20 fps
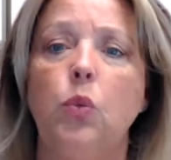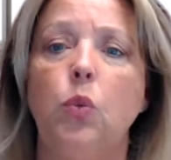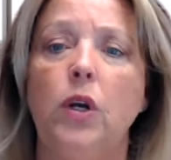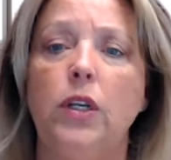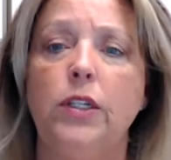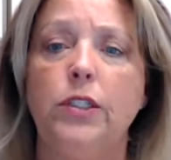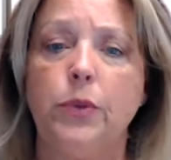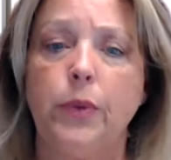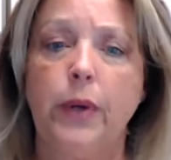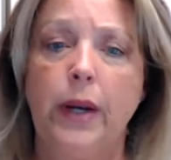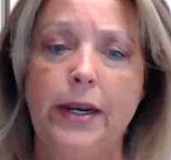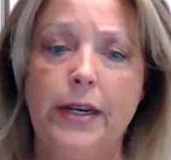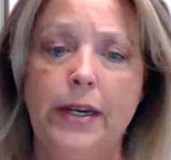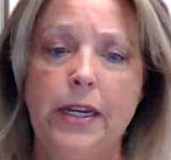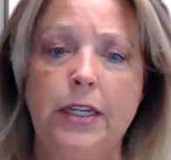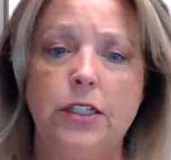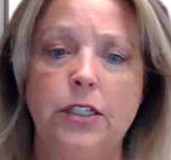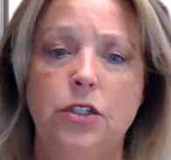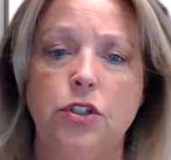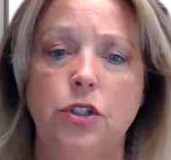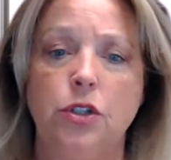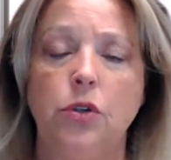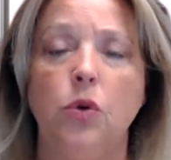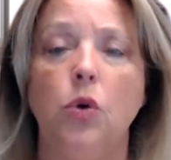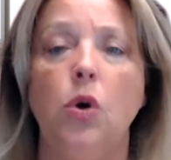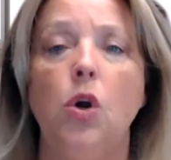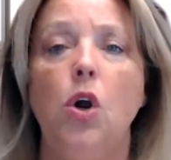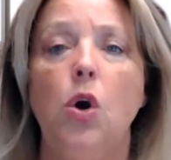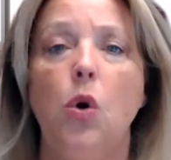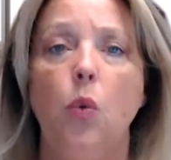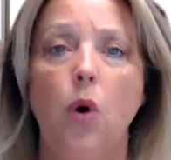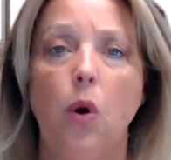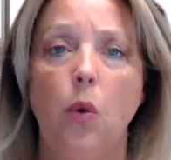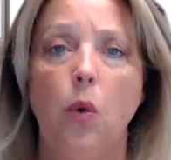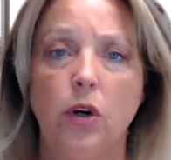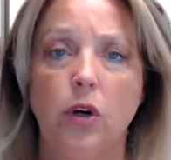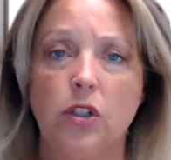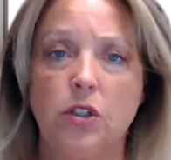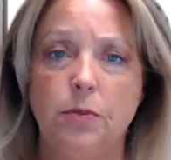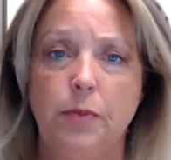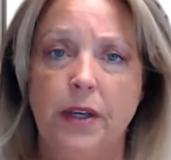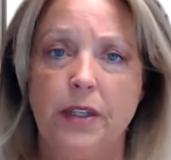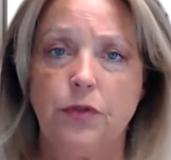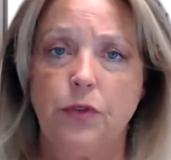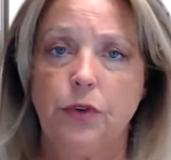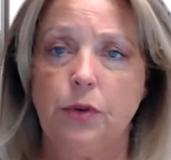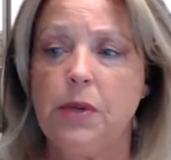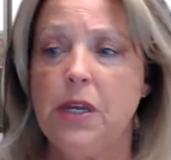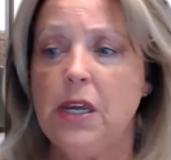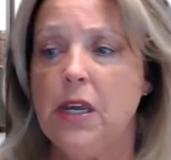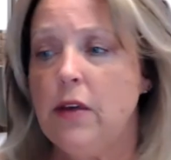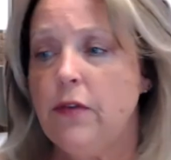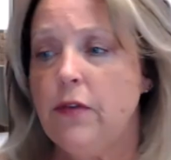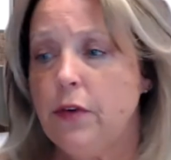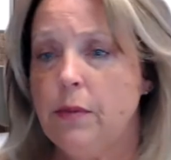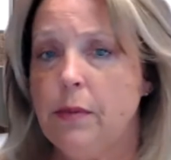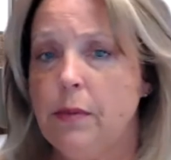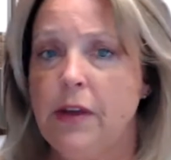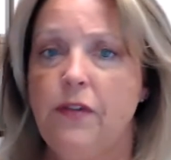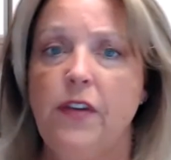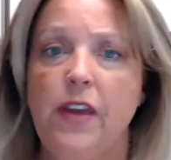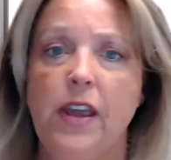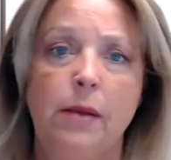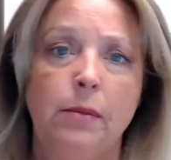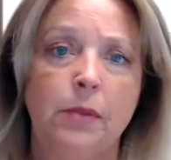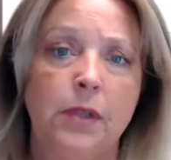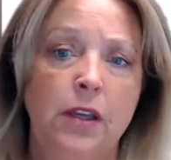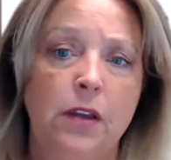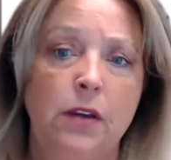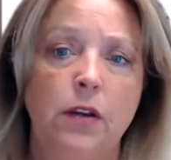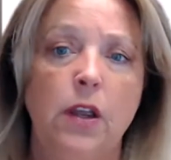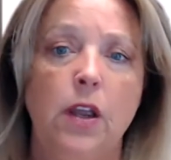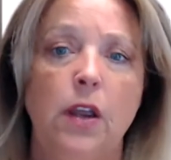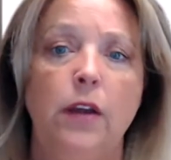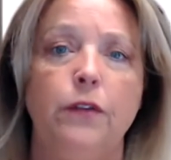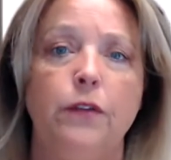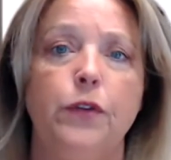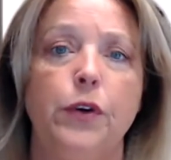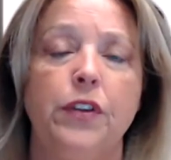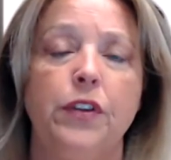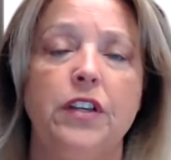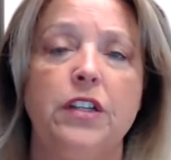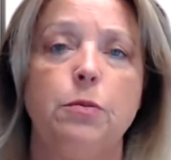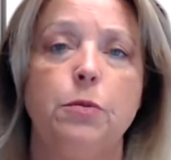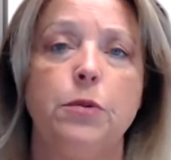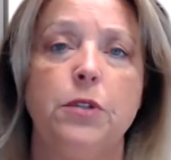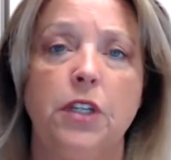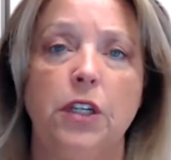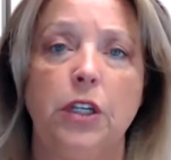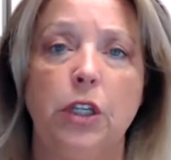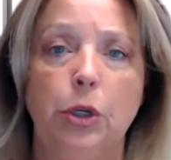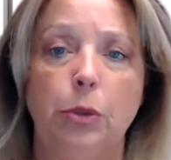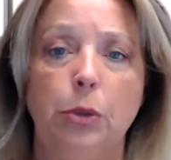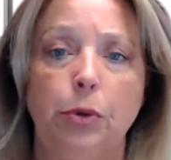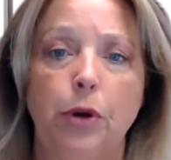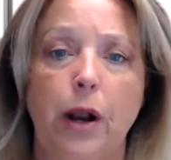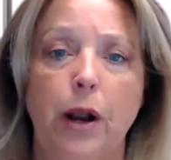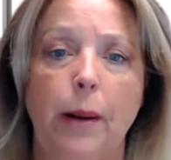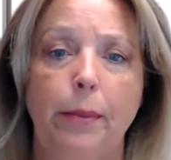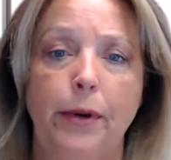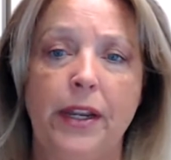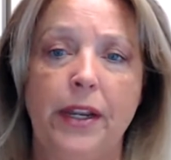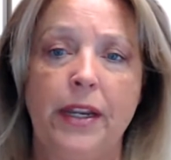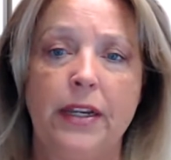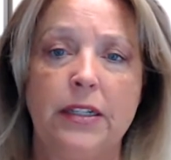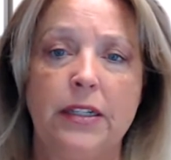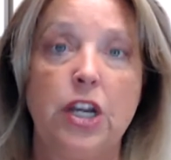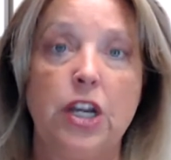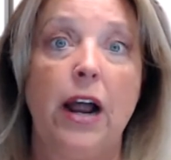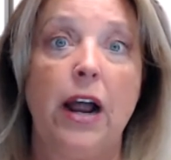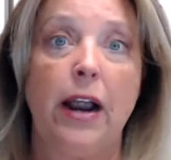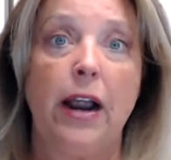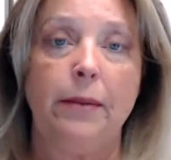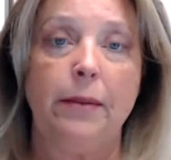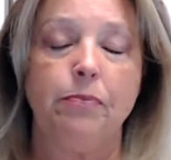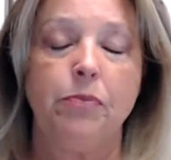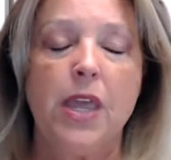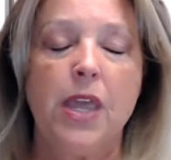what do I need to do, what works best for me, for my family, for this particular property and time.